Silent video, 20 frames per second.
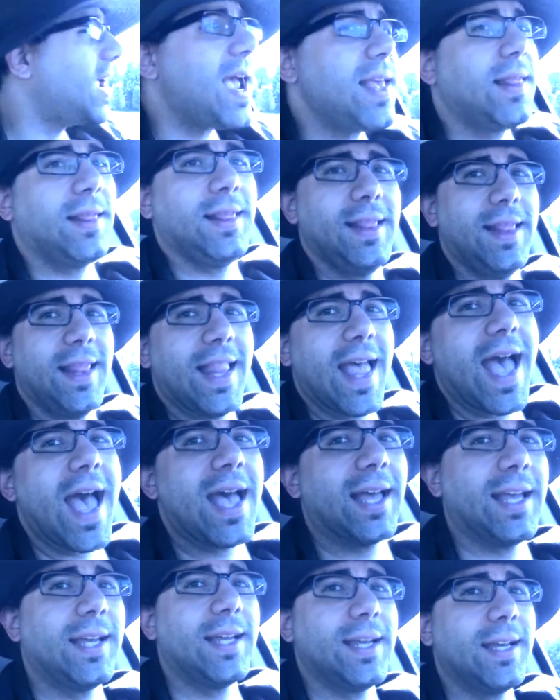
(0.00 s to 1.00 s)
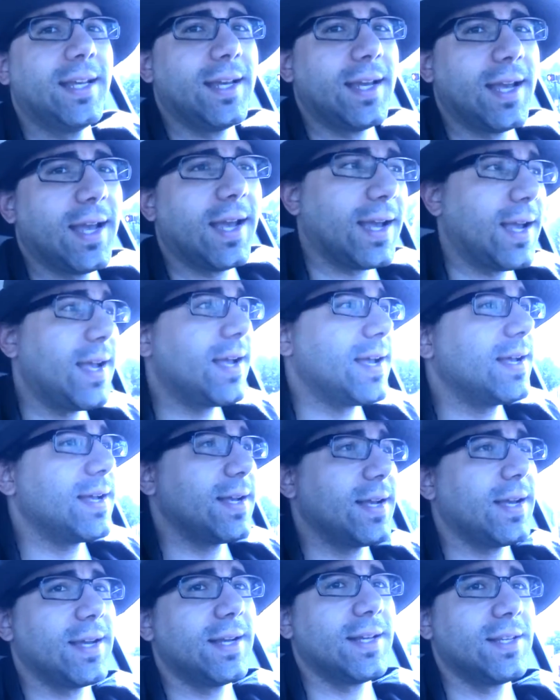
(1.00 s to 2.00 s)
and
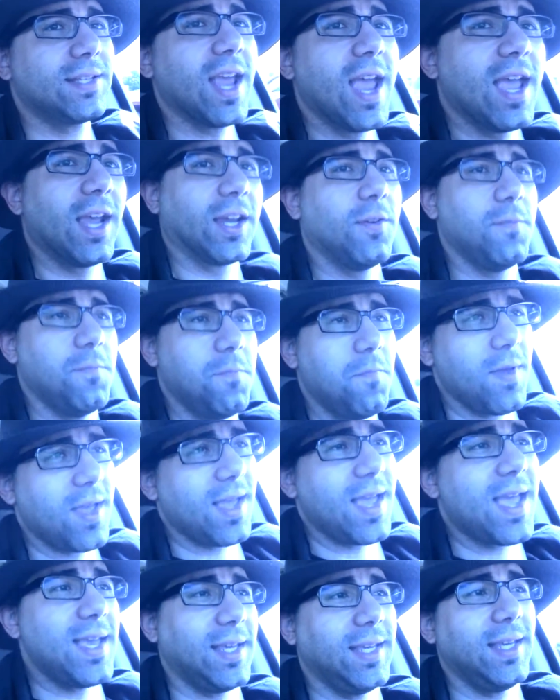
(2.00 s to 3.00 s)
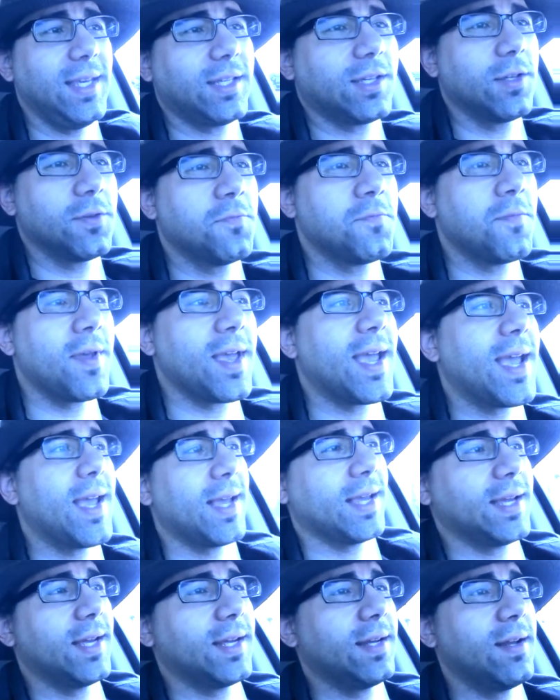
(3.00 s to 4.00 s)
lies could make a
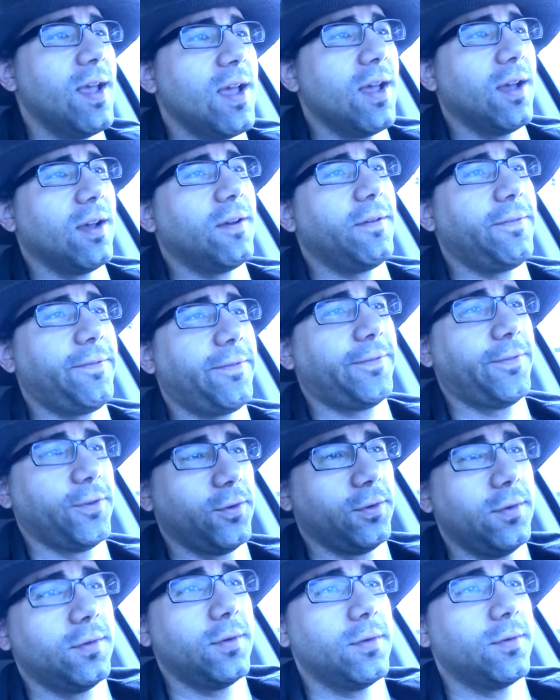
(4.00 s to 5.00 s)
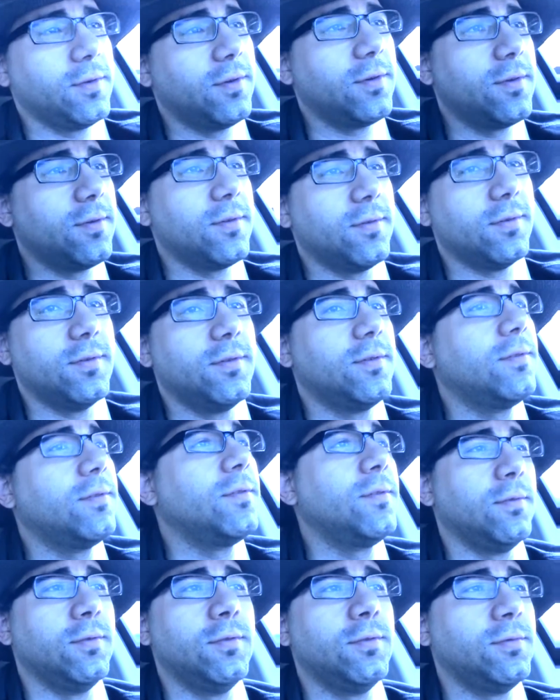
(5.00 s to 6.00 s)
man a
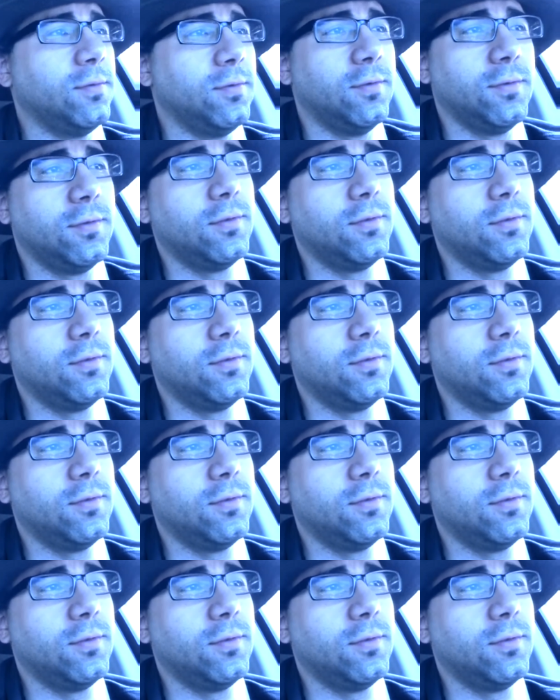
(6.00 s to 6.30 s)
fool.